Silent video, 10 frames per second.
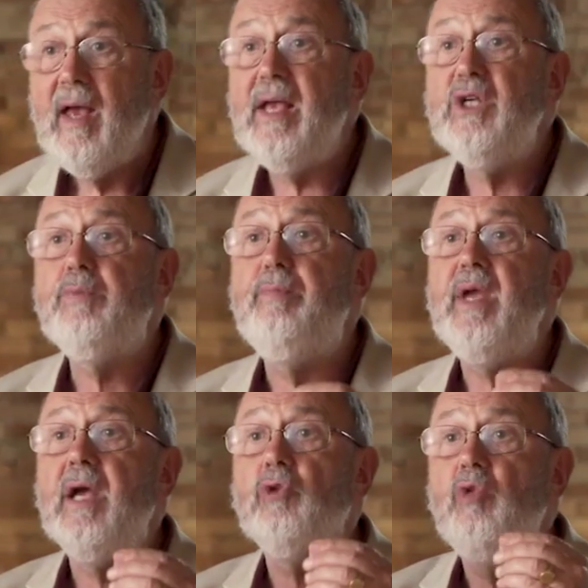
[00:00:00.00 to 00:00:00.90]
is
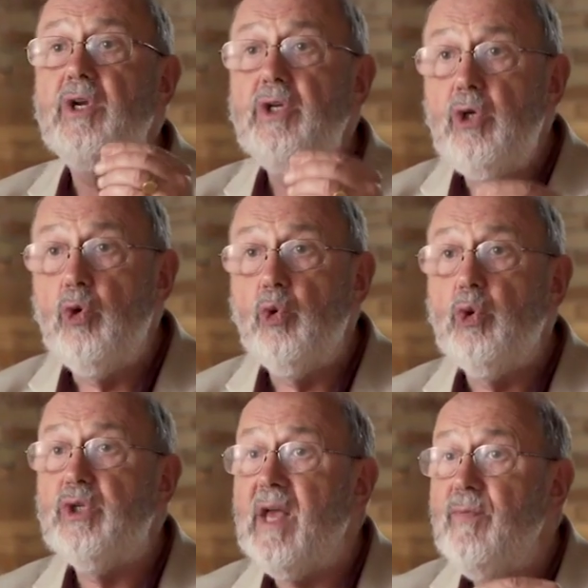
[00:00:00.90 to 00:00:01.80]
being
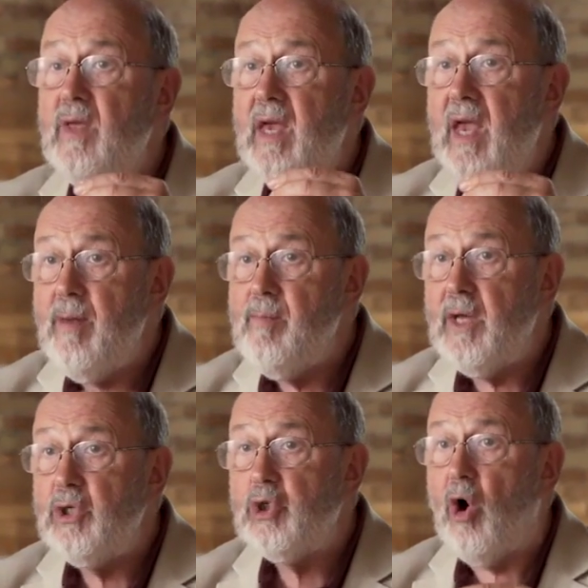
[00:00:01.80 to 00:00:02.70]
renewed in the
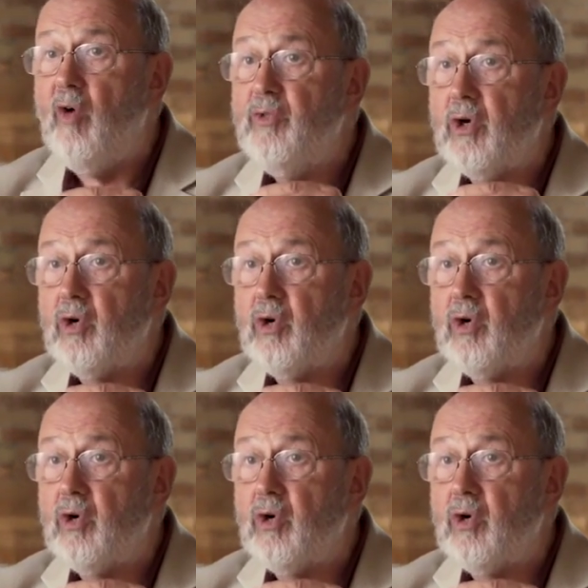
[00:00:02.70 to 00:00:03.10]
image of the